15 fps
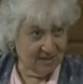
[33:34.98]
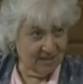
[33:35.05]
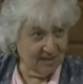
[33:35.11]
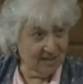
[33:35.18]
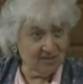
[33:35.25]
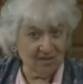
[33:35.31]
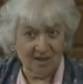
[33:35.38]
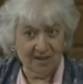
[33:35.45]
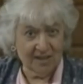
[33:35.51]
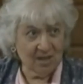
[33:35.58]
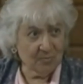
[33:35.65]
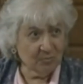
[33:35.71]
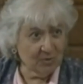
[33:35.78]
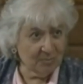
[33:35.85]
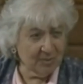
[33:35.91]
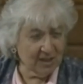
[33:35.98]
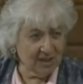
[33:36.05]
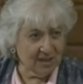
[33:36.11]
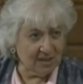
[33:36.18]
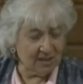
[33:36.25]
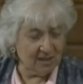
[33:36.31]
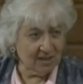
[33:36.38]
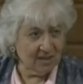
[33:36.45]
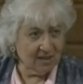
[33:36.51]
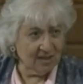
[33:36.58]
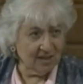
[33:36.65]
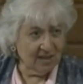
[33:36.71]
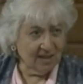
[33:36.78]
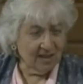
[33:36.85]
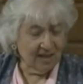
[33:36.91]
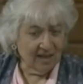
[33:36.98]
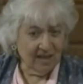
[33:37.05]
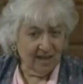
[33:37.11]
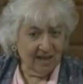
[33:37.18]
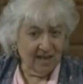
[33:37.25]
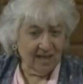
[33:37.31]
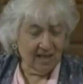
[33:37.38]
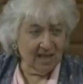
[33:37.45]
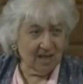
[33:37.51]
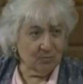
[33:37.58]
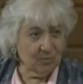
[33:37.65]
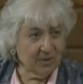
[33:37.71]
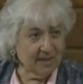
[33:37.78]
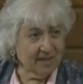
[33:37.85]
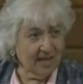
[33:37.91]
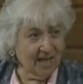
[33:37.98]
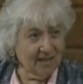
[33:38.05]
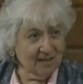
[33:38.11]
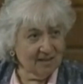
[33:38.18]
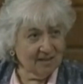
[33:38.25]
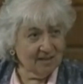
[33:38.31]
That's all he kept repeating. And with that,